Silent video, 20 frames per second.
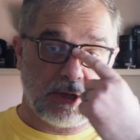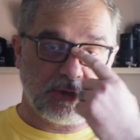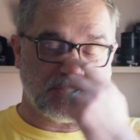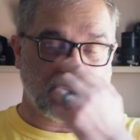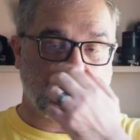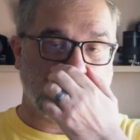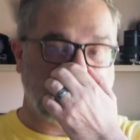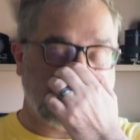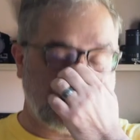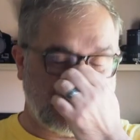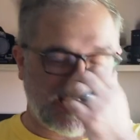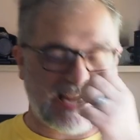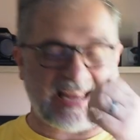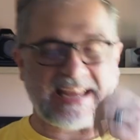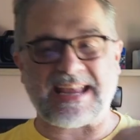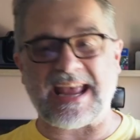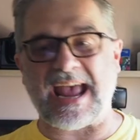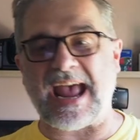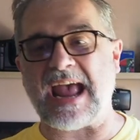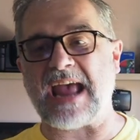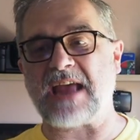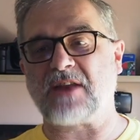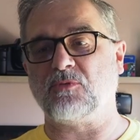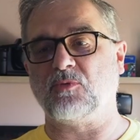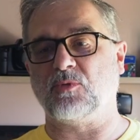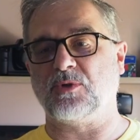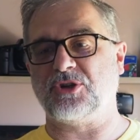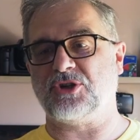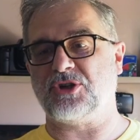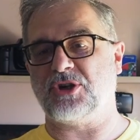something that can
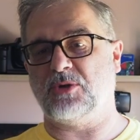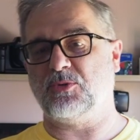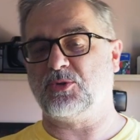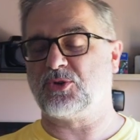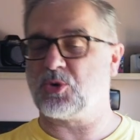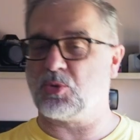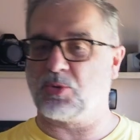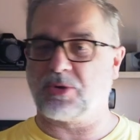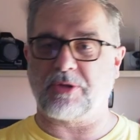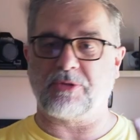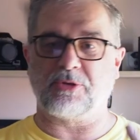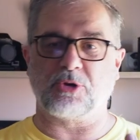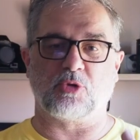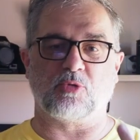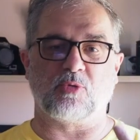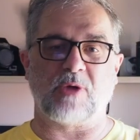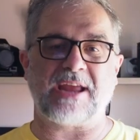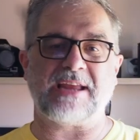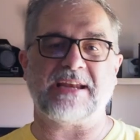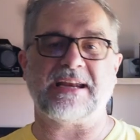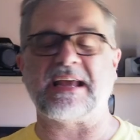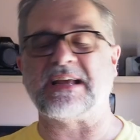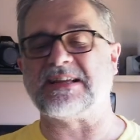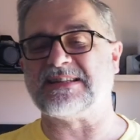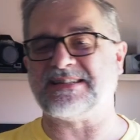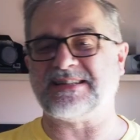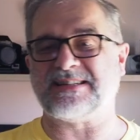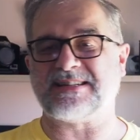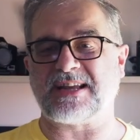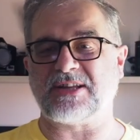reduce, although the grain
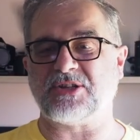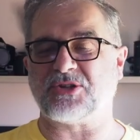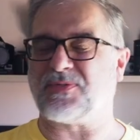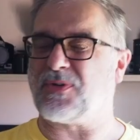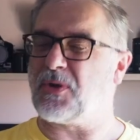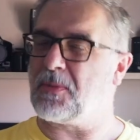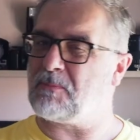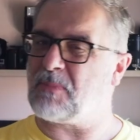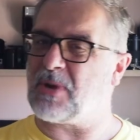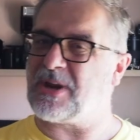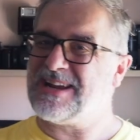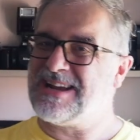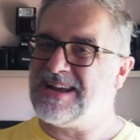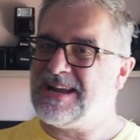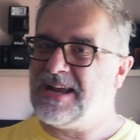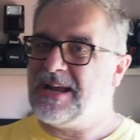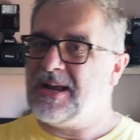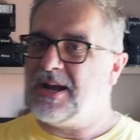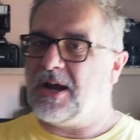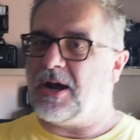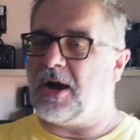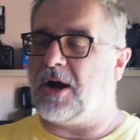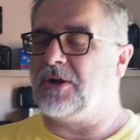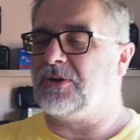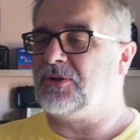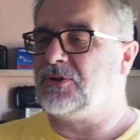has intensified. But I